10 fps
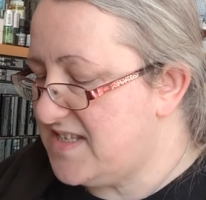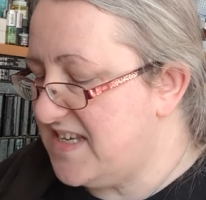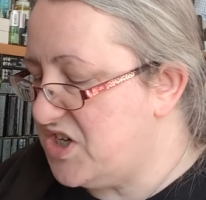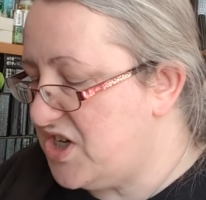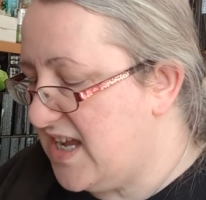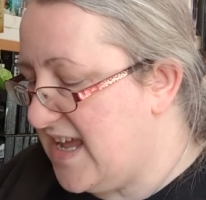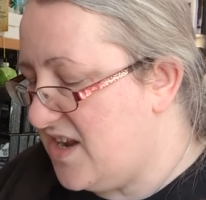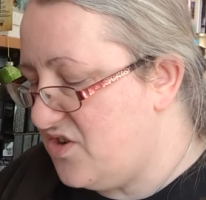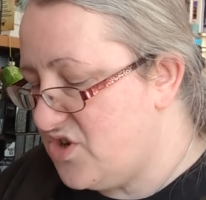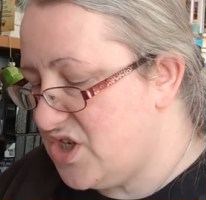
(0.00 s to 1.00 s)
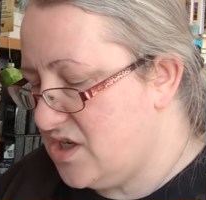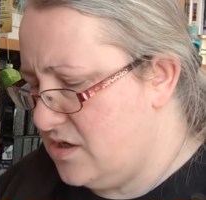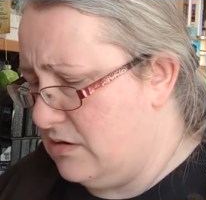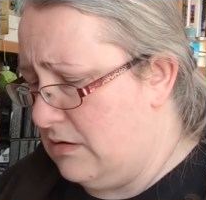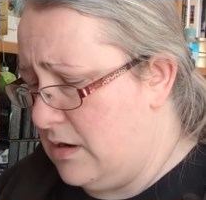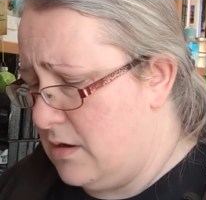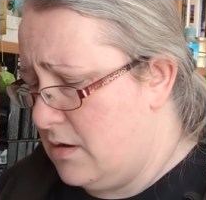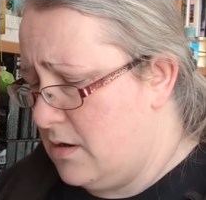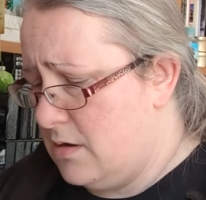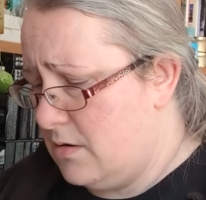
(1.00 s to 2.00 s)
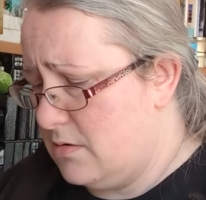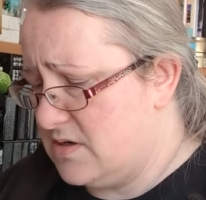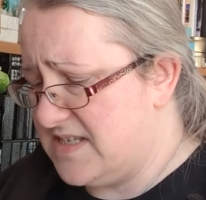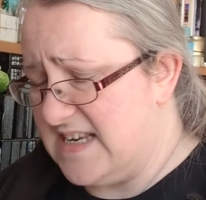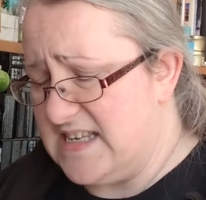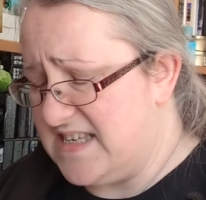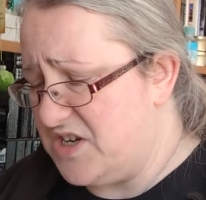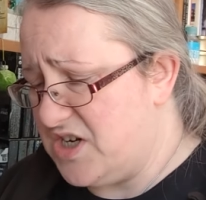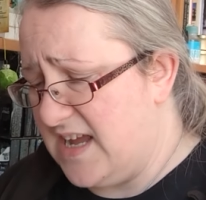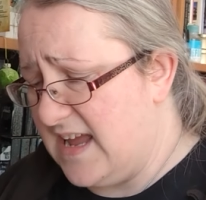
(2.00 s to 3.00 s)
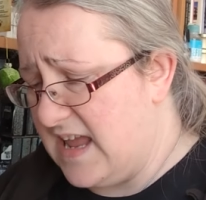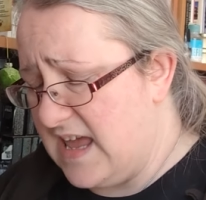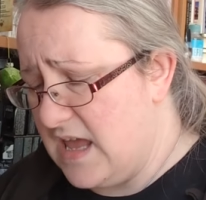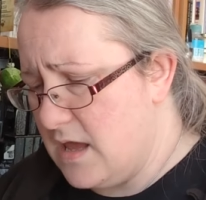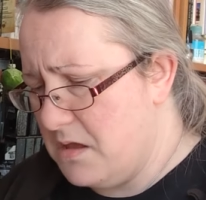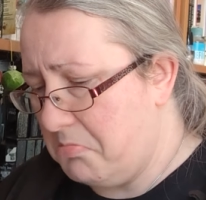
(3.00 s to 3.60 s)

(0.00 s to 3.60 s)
Sinchihenge or Sinchihenge.